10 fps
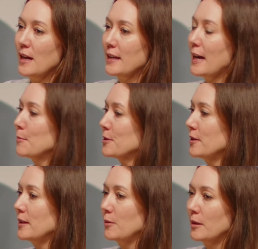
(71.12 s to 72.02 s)
yeah,
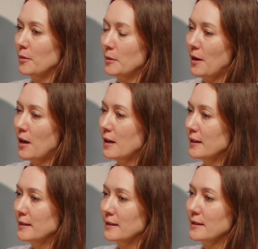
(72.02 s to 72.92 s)
absolutely, we're
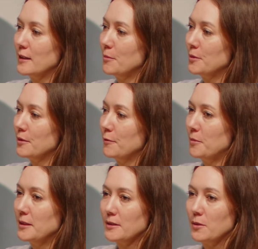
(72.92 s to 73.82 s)
behind in terms of
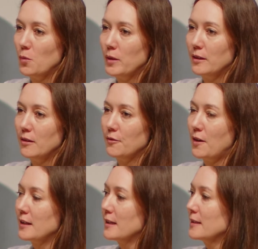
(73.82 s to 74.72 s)
political will,
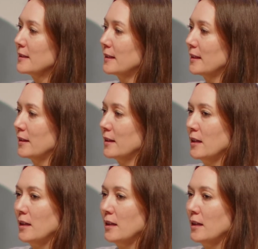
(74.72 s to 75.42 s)
financing,